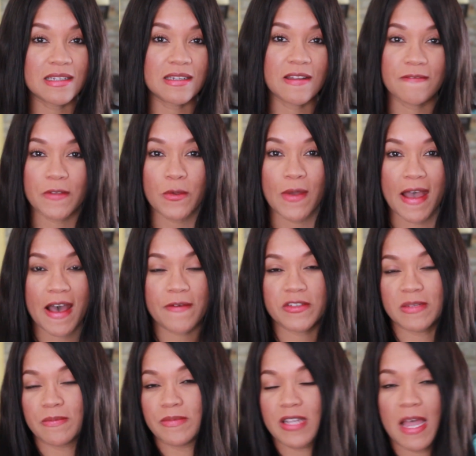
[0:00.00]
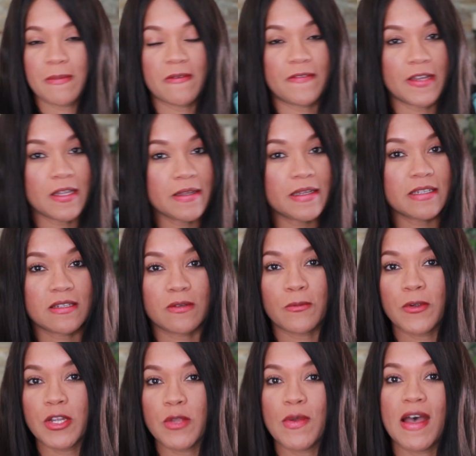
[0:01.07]
and if you have some type of illness to
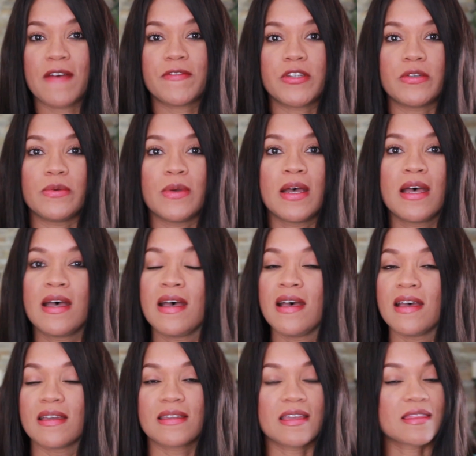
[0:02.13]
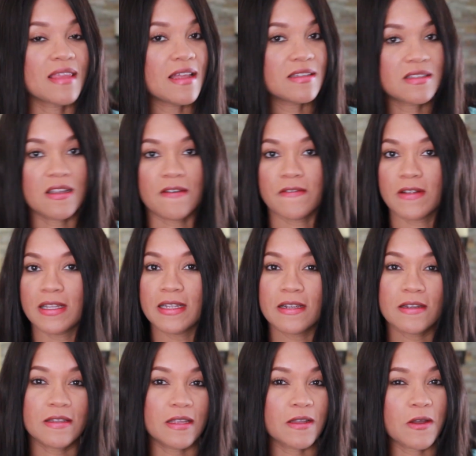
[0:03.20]
where you have to get that stuff
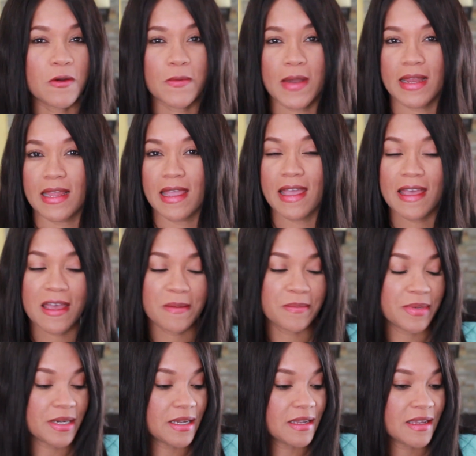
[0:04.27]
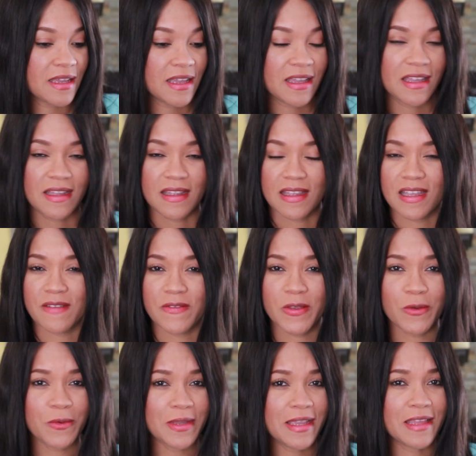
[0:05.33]
cleared, then go right ahead. But if
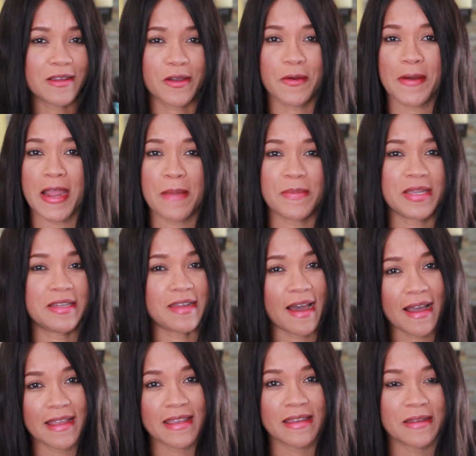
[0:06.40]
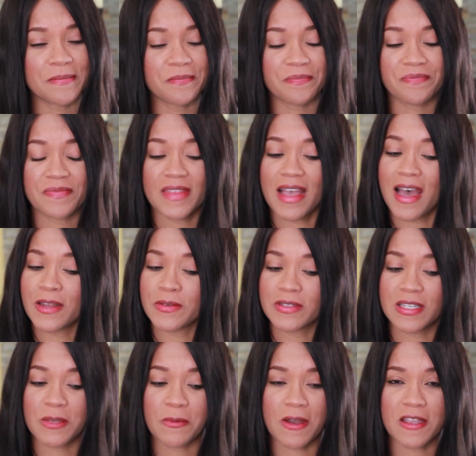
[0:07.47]
you eat a crappy diet, I don't
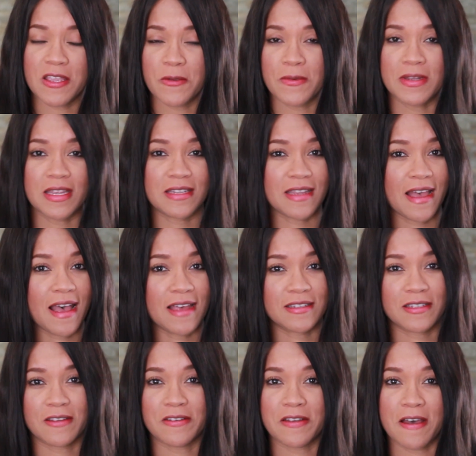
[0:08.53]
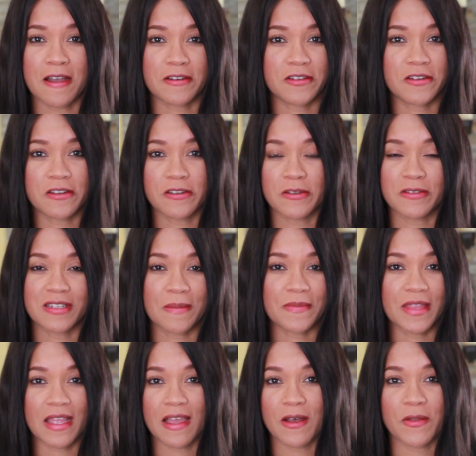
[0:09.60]
see why you would need to ask your doctor to do
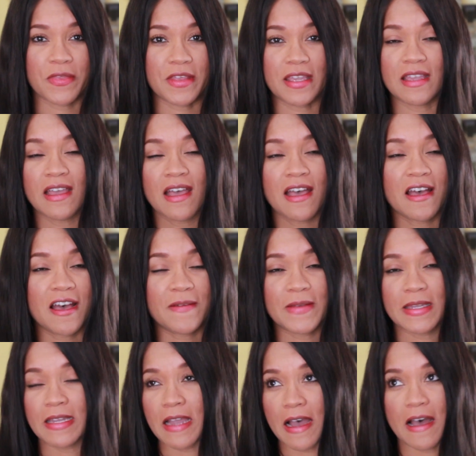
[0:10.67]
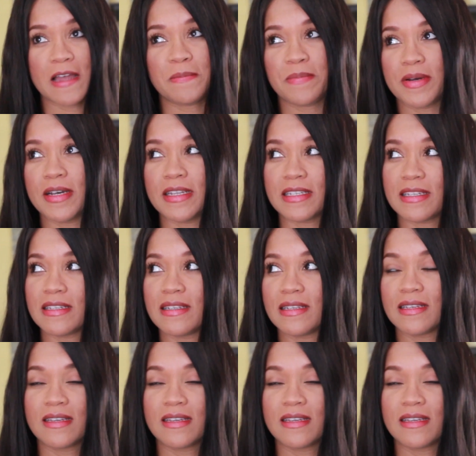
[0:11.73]
something healthy. I mean, God put,